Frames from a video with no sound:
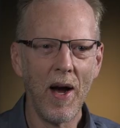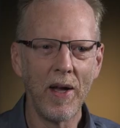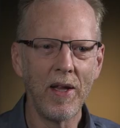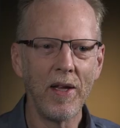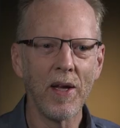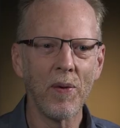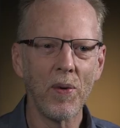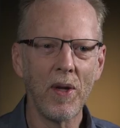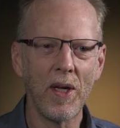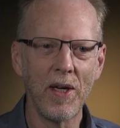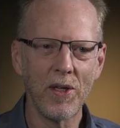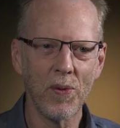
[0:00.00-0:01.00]
I think that
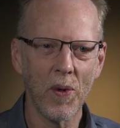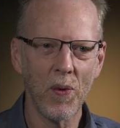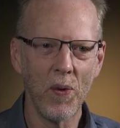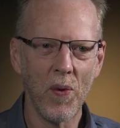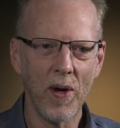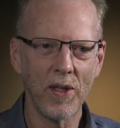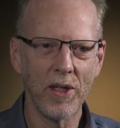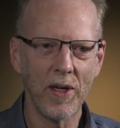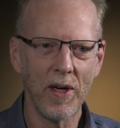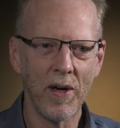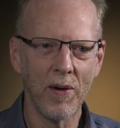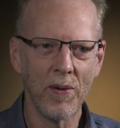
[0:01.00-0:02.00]
really is where we want to
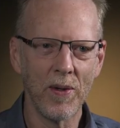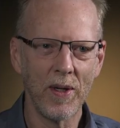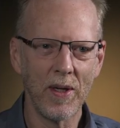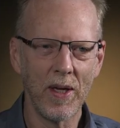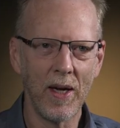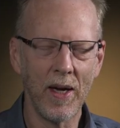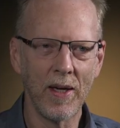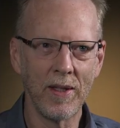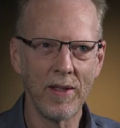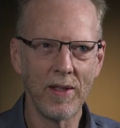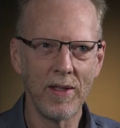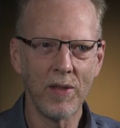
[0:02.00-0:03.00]
go,
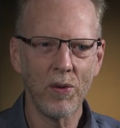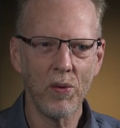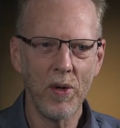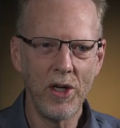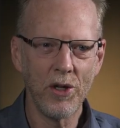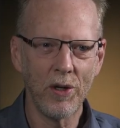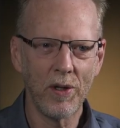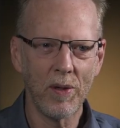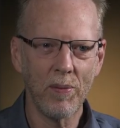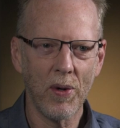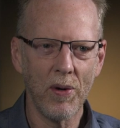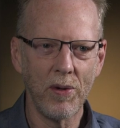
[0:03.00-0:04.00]
and the regional
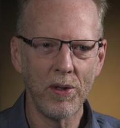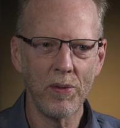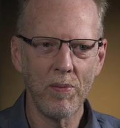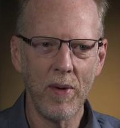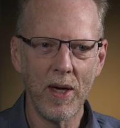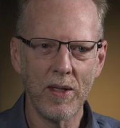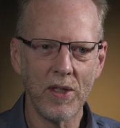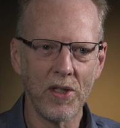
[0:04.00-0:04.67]
approach makes